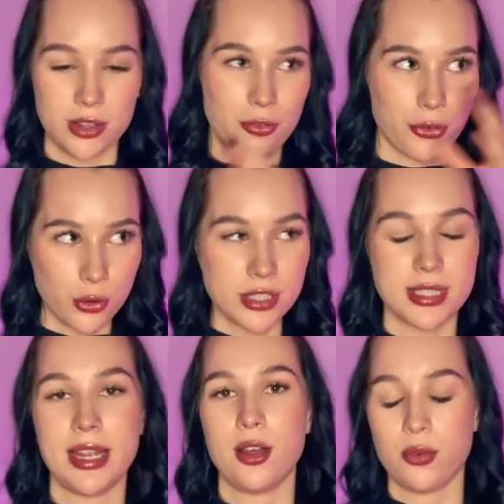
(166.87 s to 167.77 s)
the first
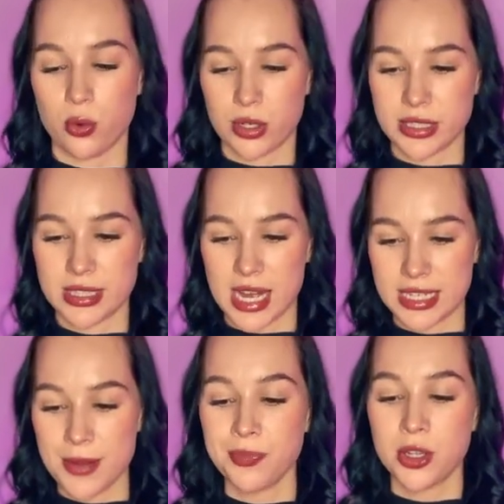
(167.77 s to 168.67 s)
thing, of course,
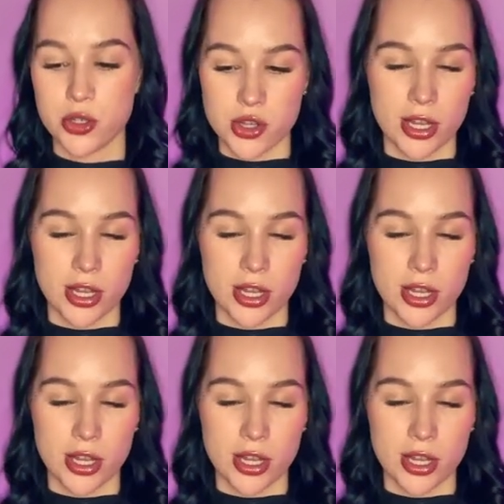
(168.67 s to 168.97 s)
that usually